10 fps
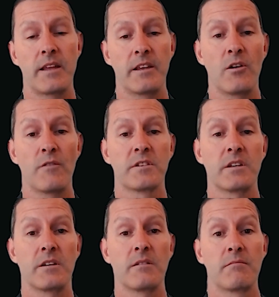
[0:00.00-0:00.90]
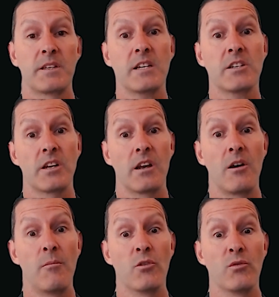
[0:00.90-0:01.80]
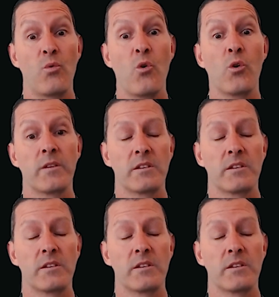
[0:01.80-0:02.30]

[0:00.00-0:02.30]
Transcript: and then obviously potentially a lot more reward